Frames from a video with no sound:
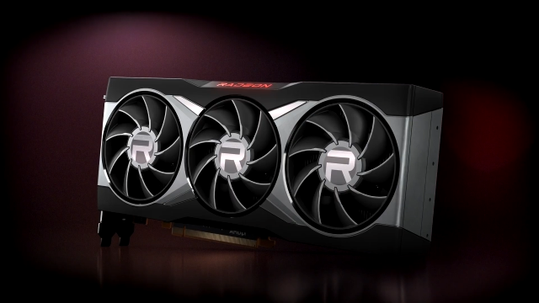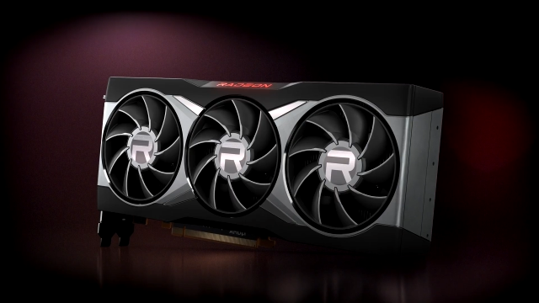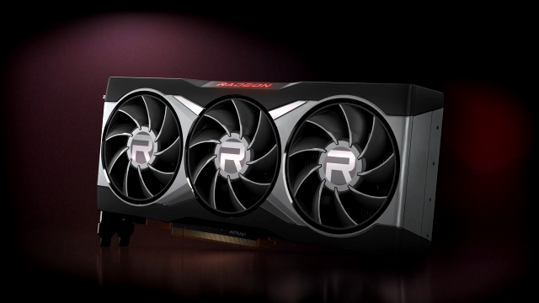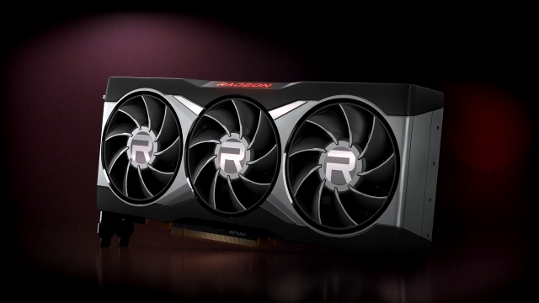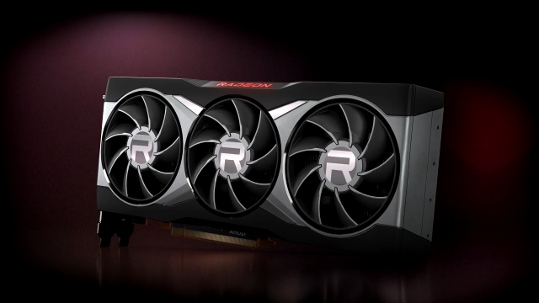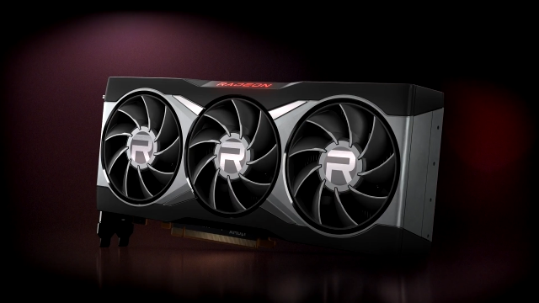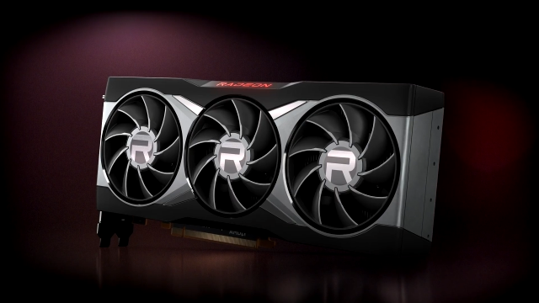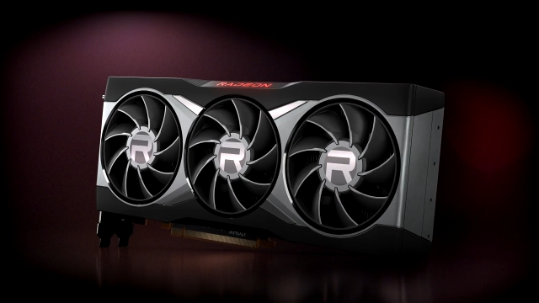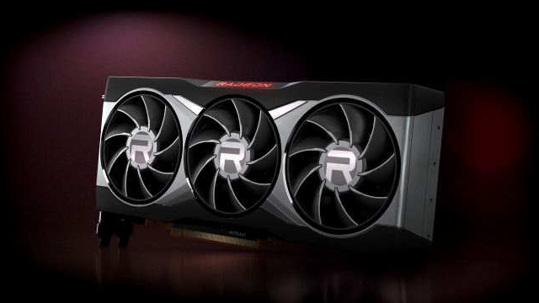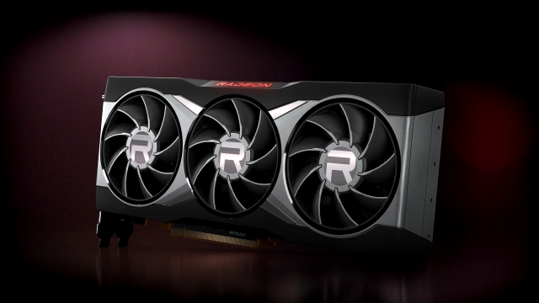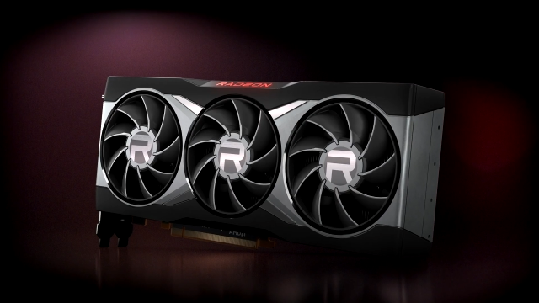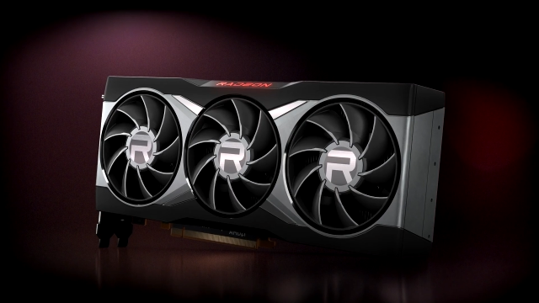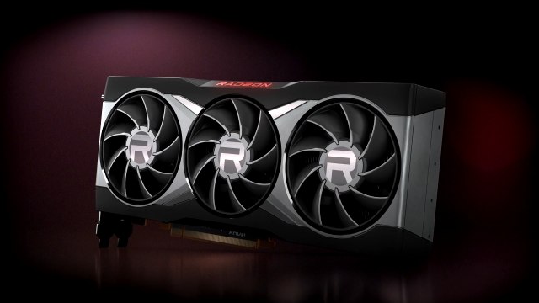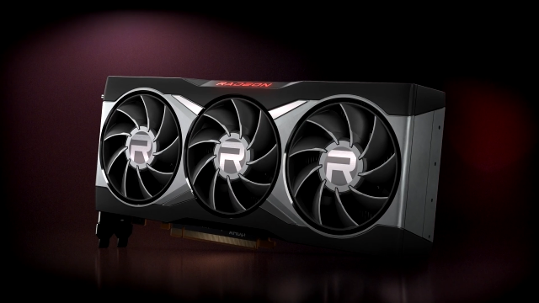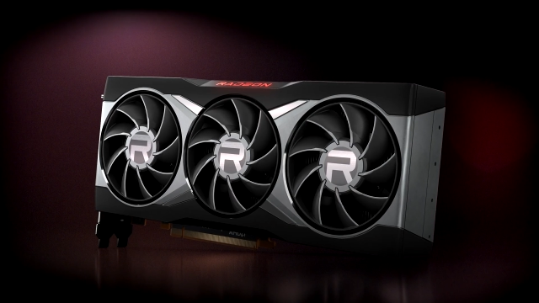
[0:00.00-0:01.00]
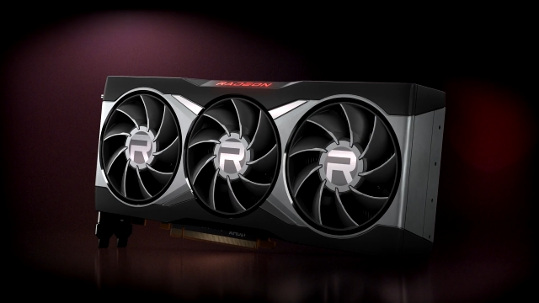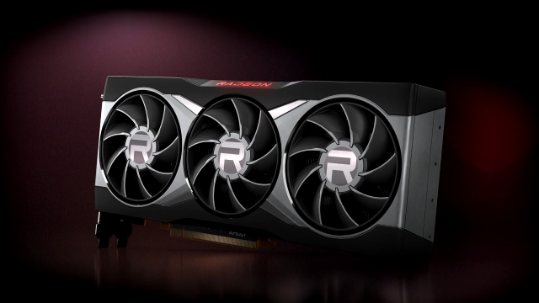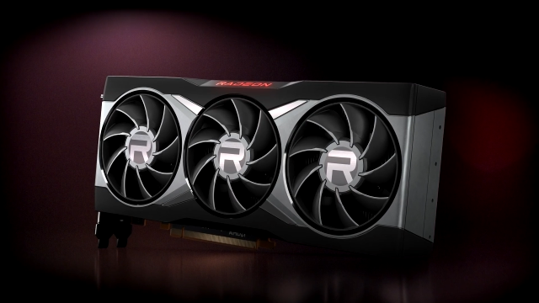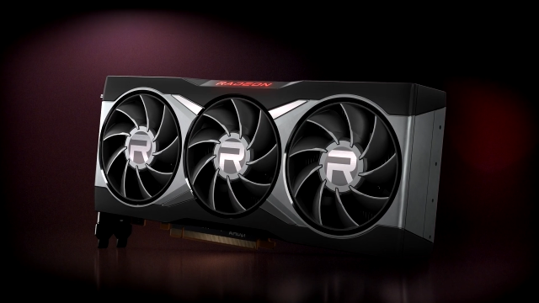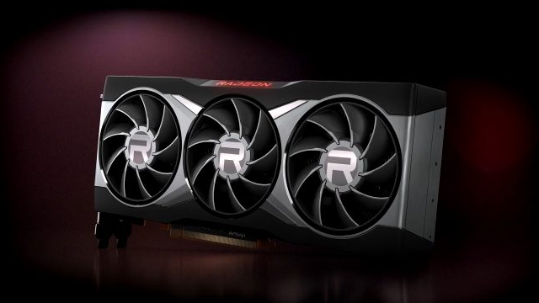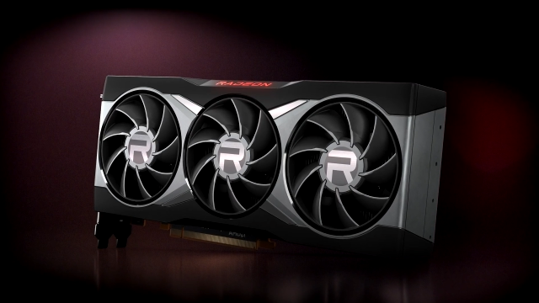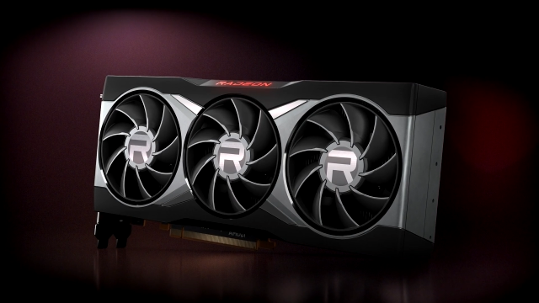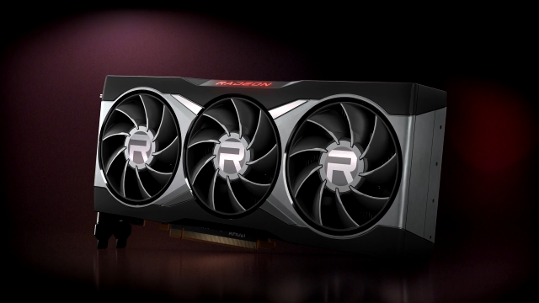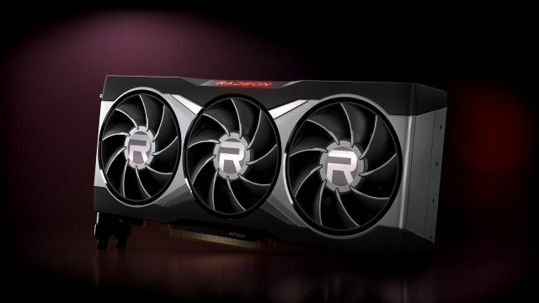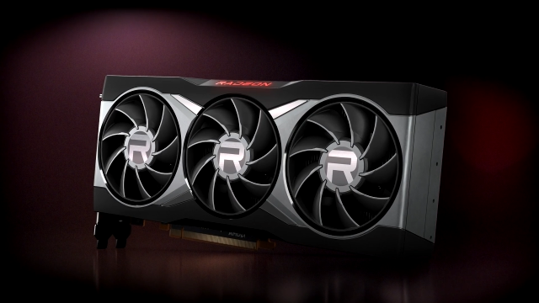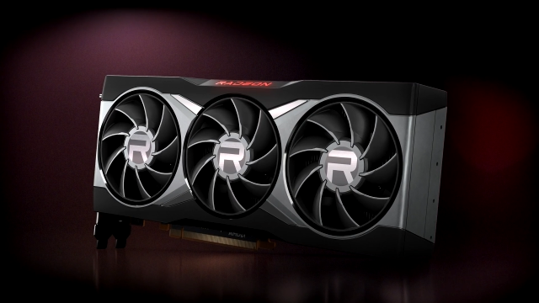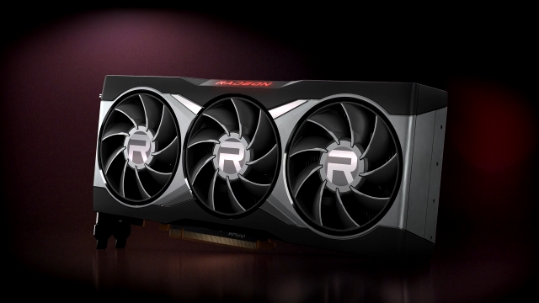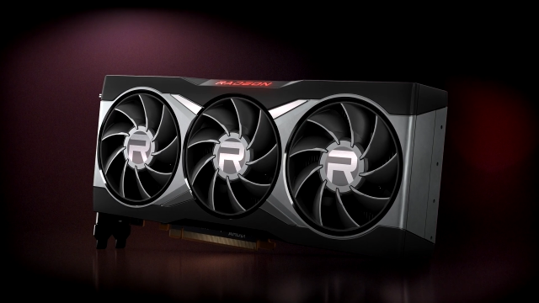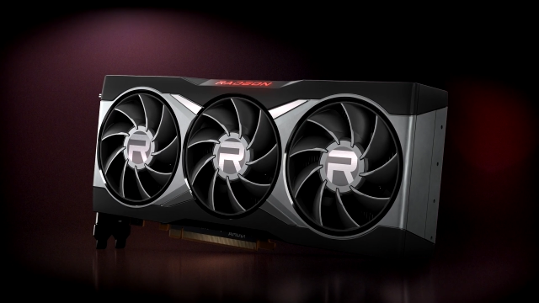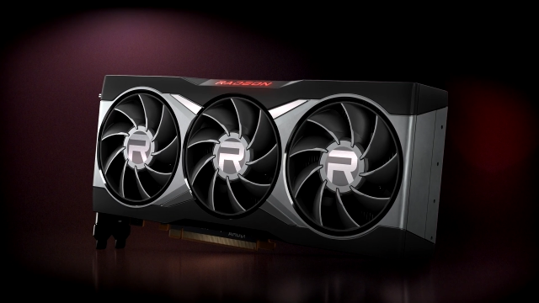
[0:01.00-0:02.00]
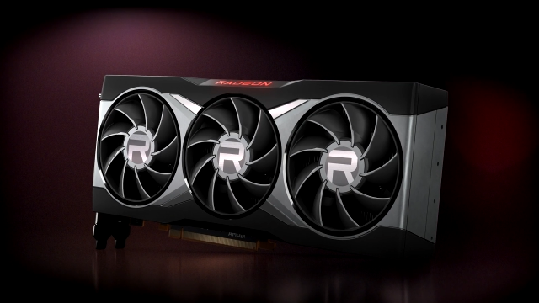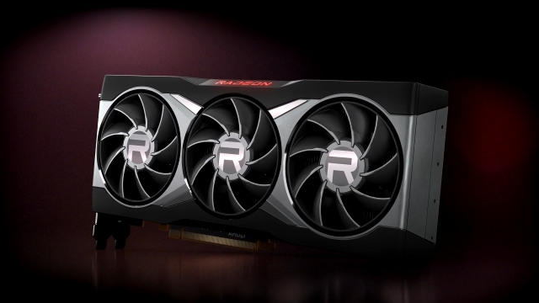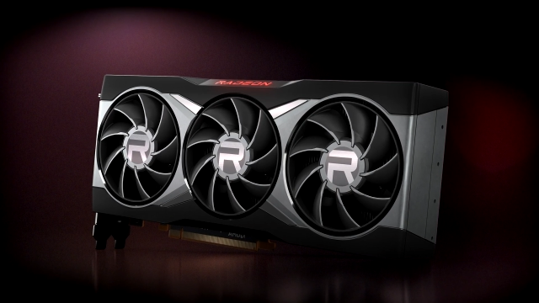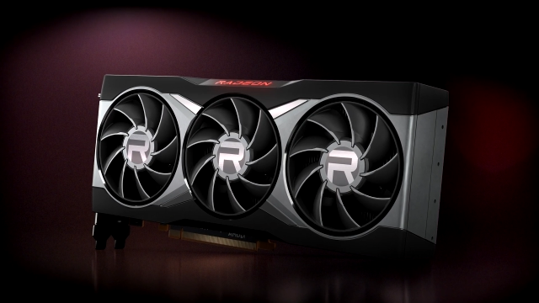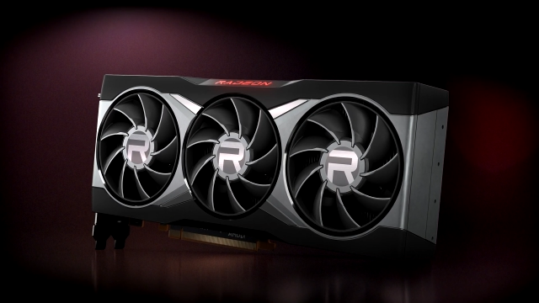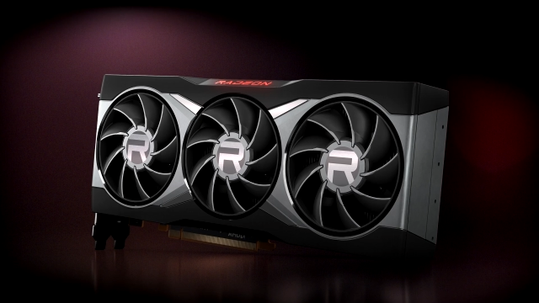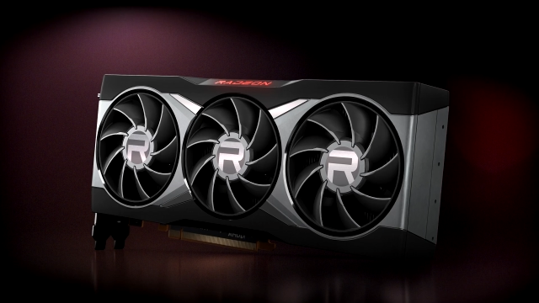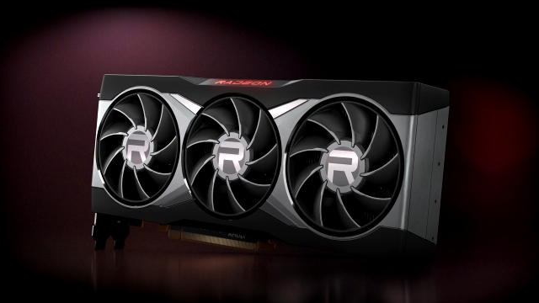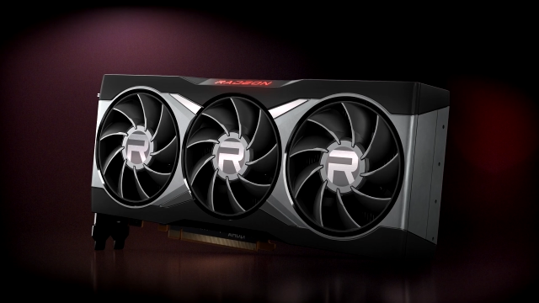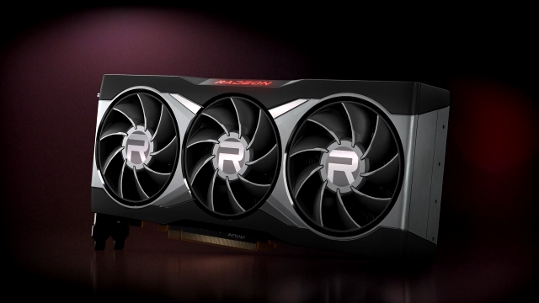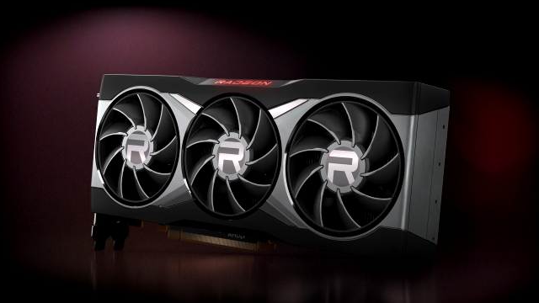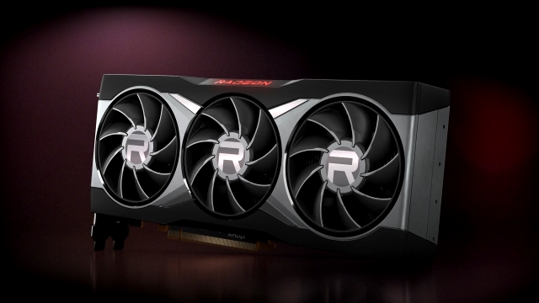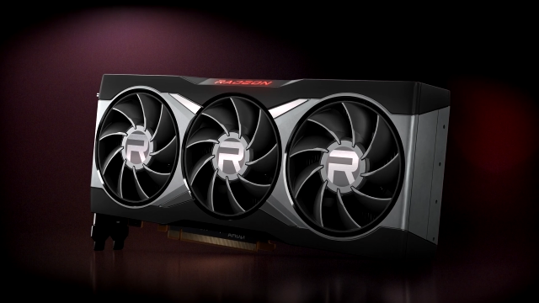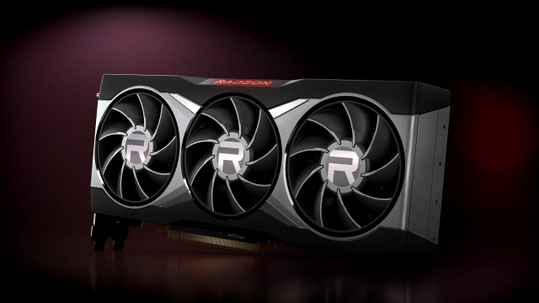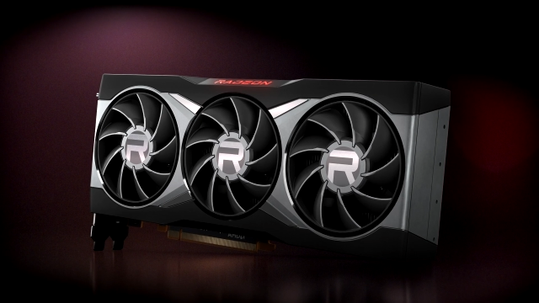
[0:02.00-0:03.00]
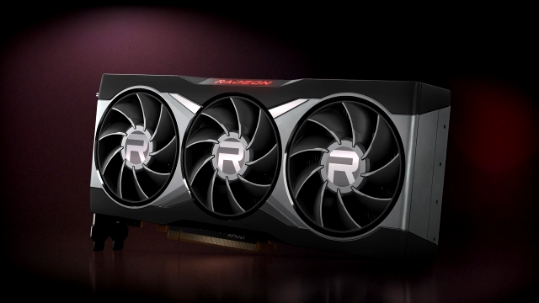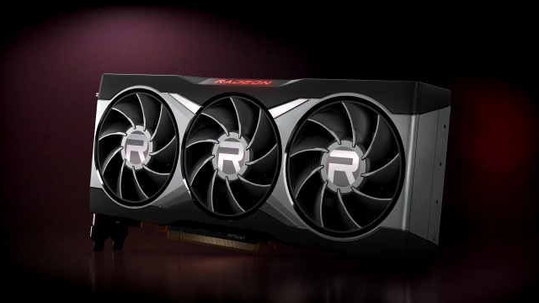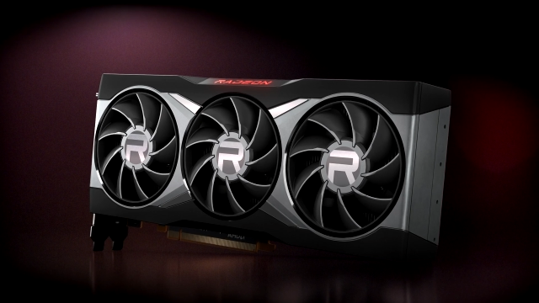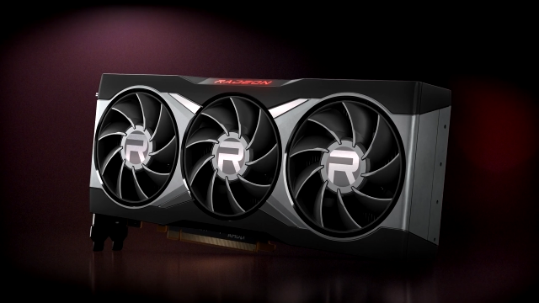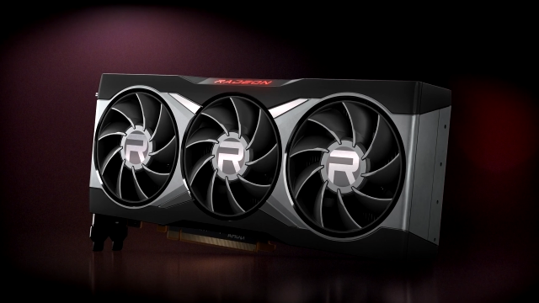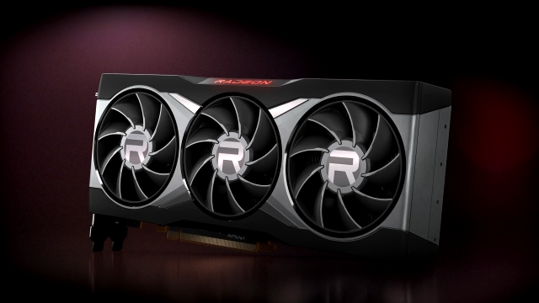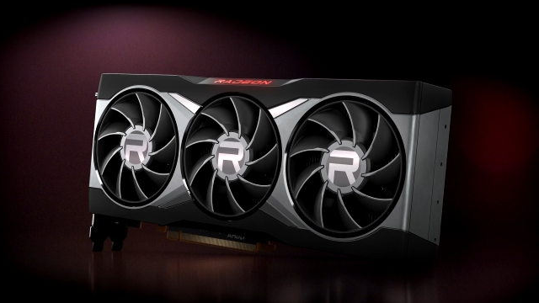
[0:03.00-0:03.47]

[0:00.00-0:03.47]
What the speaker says: Nobody's mouth can be seen.